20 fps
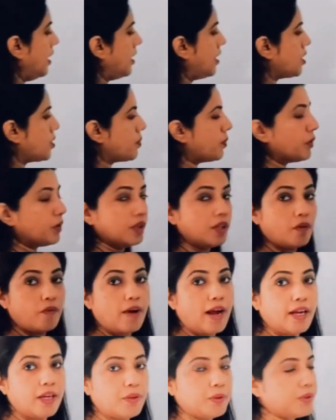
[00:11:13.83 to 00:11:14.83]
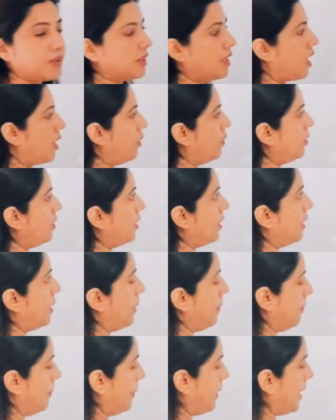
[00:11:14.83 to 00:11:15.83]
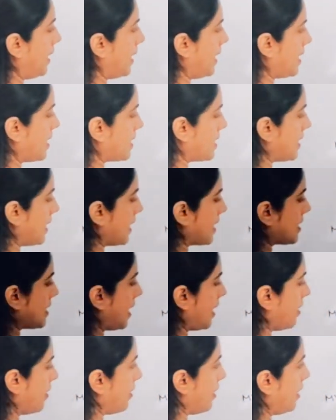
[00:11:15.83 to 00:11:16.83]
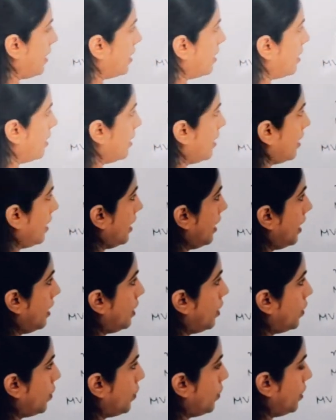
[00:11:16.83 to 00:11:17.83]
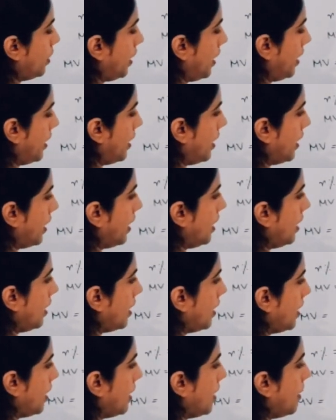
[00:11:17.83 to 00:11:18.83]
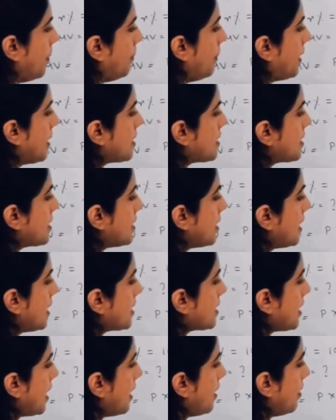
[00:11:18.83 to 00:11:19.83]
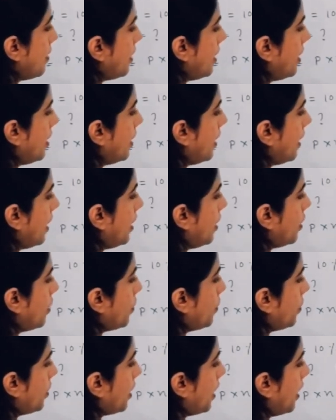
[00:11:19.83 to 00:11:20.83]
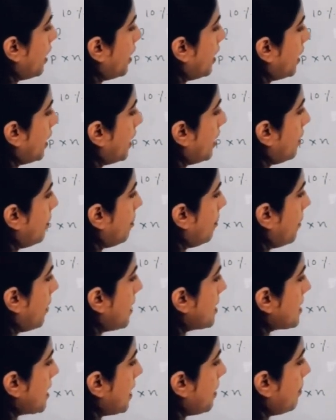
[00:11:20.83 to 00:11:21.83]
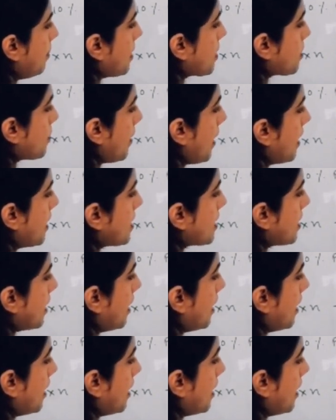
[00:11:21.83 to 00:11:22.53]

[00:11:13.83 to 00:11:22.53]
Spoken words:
Let us put the values now. P is 600 into 30 plus 600 into 30 plus N plus 1 is